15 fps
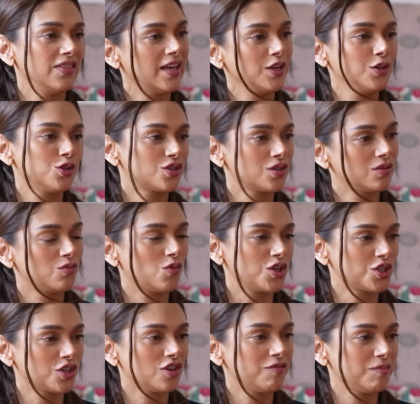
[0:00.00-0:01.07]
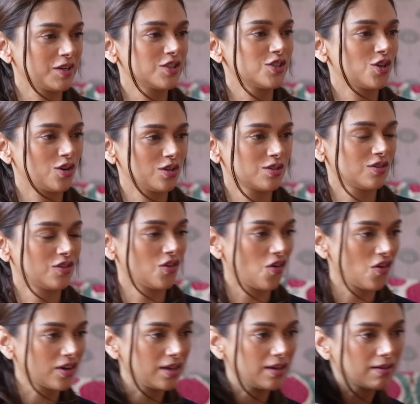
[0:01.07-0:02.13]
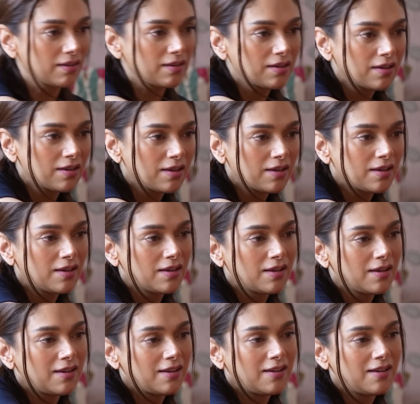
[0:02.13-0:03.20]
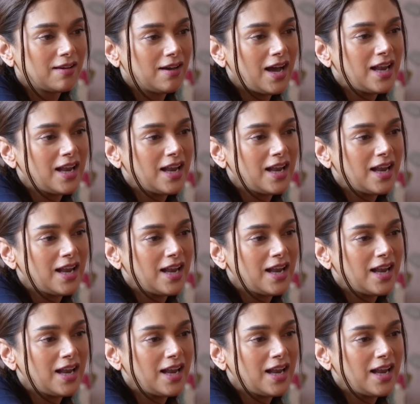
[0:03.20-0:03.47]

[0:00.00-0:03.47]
and then you should wash it off because you're also talking. So while I